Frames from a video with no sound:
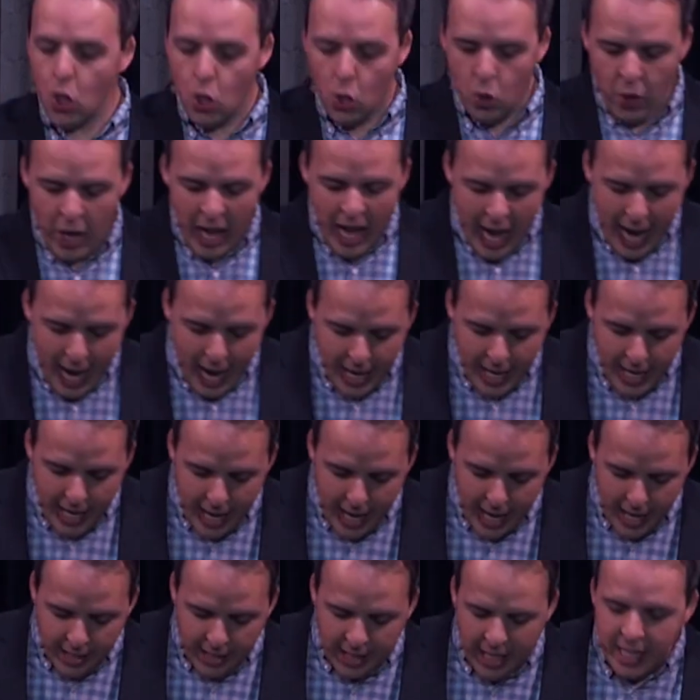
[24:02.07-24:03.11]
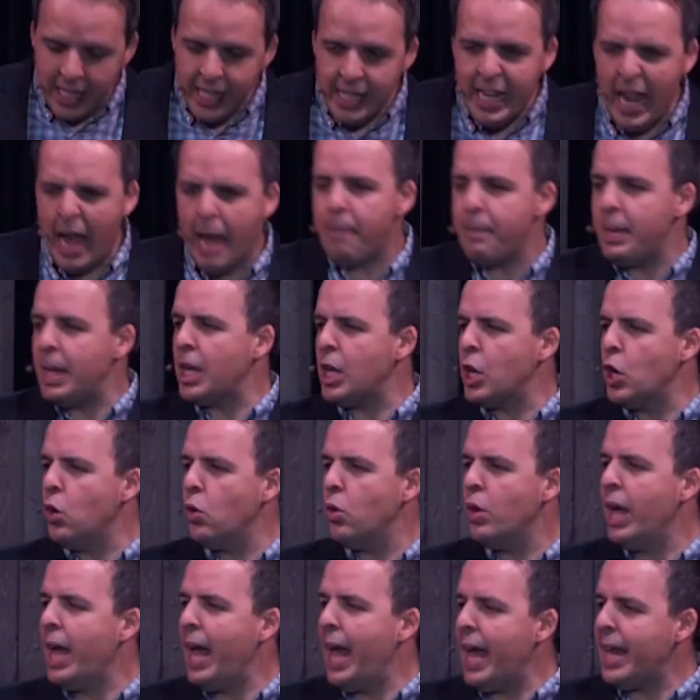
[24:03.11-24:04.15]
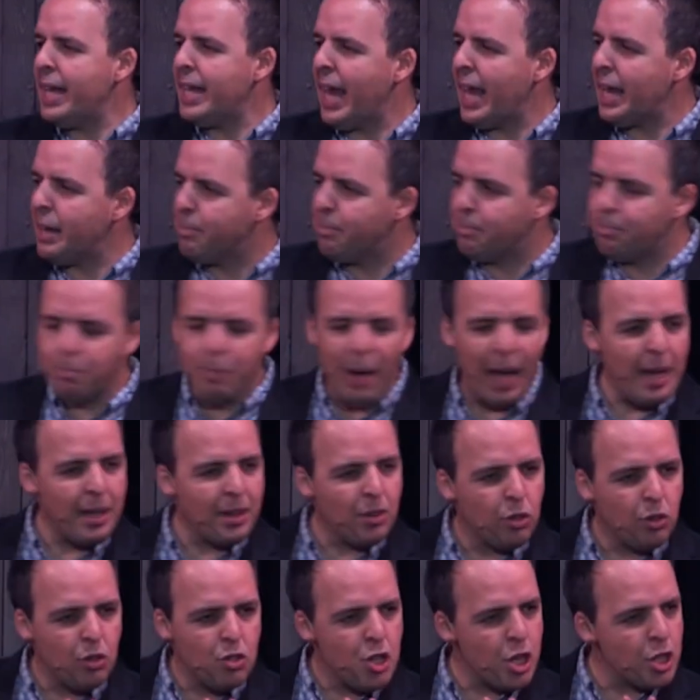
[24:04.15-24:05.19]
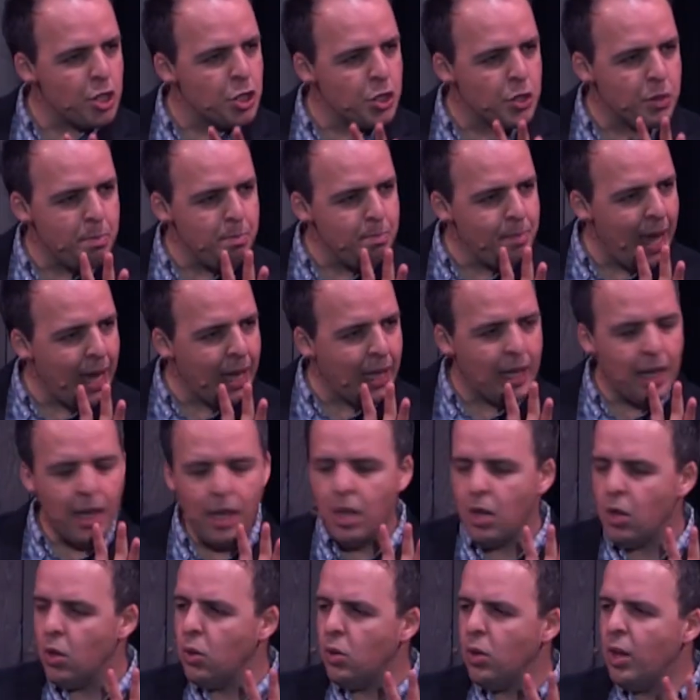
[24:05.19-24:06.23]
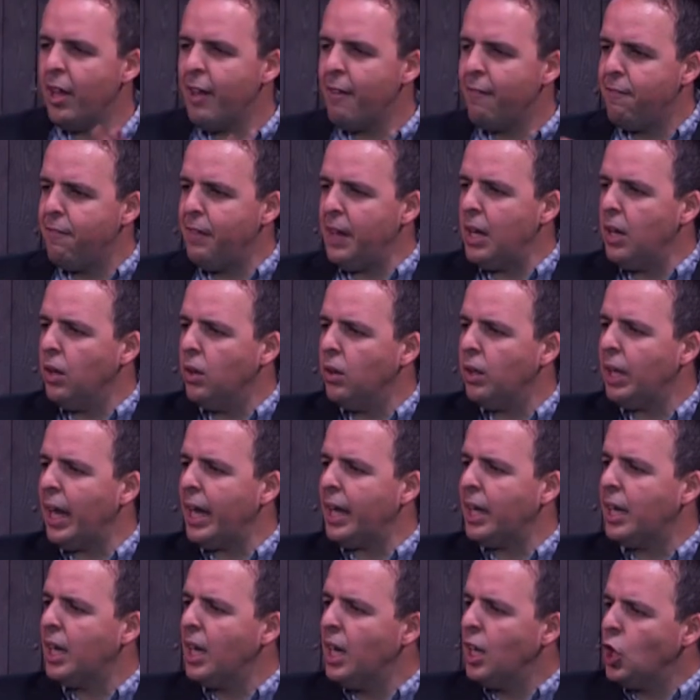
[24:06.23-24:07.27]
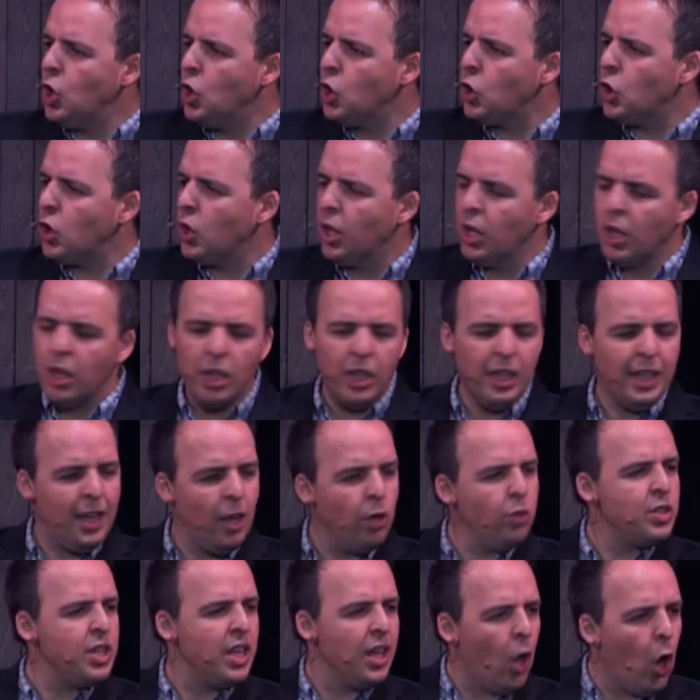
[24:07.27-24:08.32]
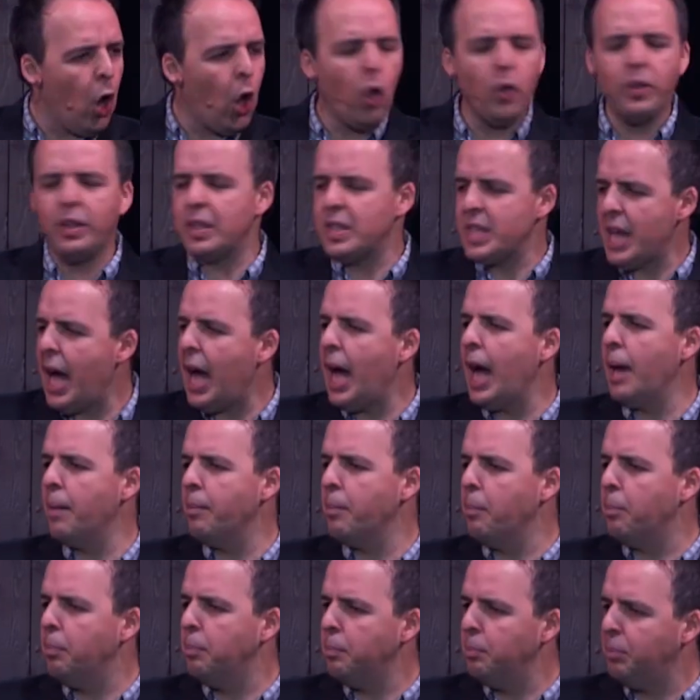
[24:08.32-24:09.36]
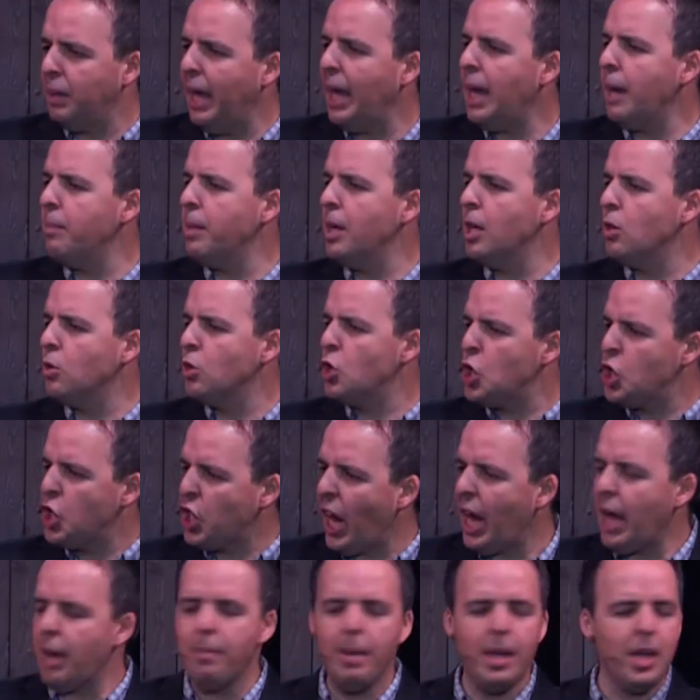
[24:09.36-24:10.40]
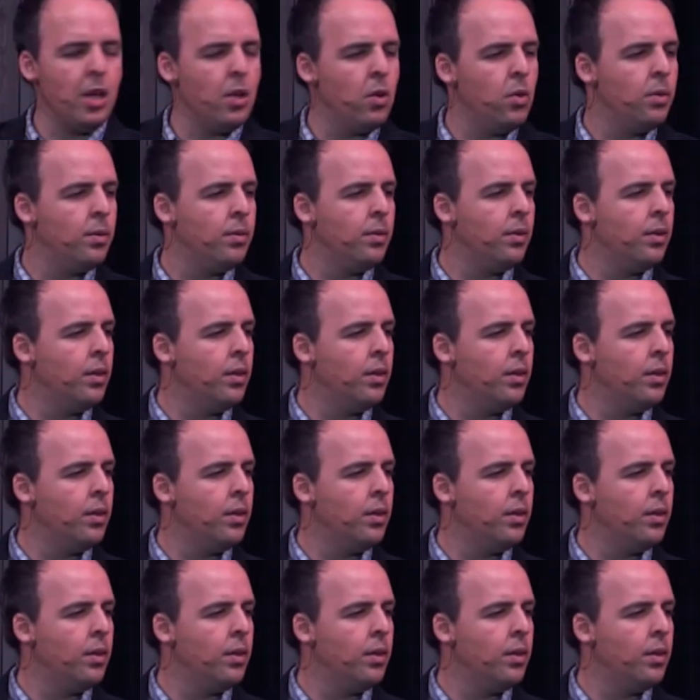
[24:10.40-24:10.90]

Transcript: you and condemning you and by just making you feel like you're guilty all the time, blaming you, shaming you,